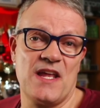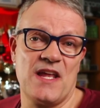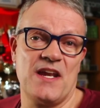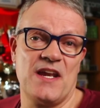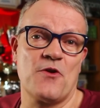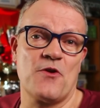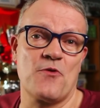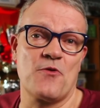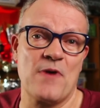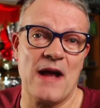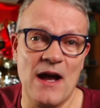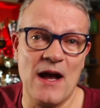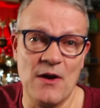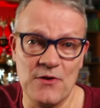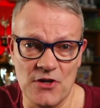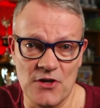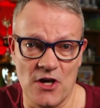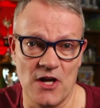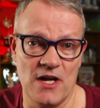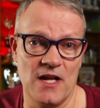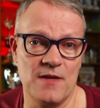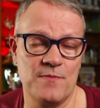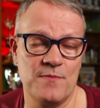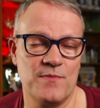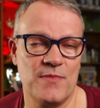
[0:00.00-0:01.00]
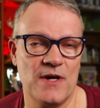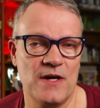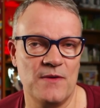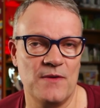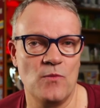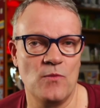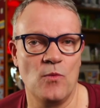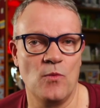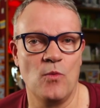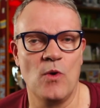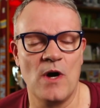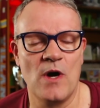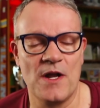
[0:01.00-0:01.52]
getting around on it,
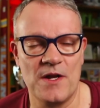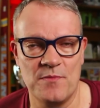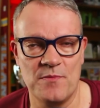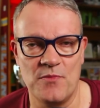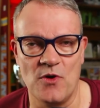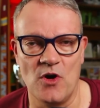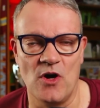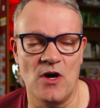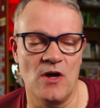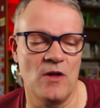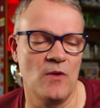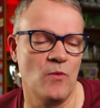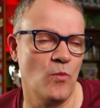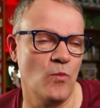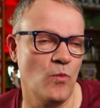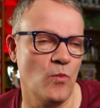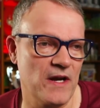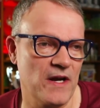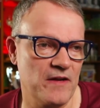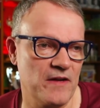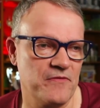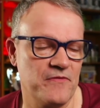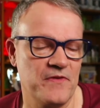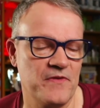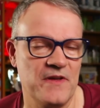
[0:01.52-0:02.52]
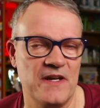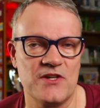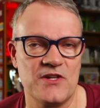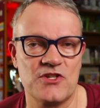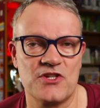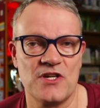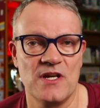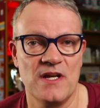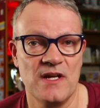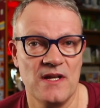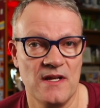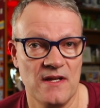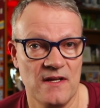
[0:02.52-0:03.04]
but what a ball, what a
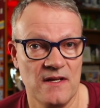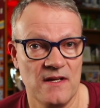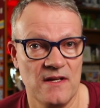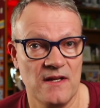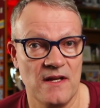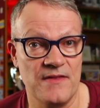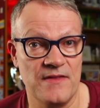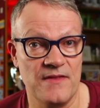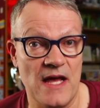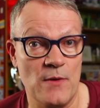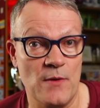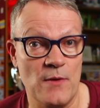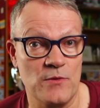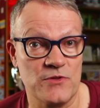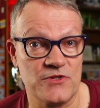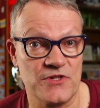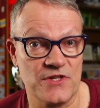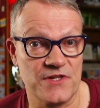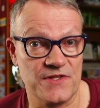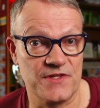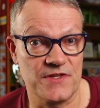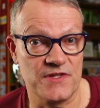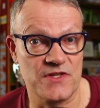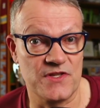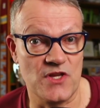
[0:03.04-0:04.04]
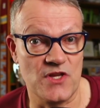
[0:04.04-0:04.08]
finish, and that was just the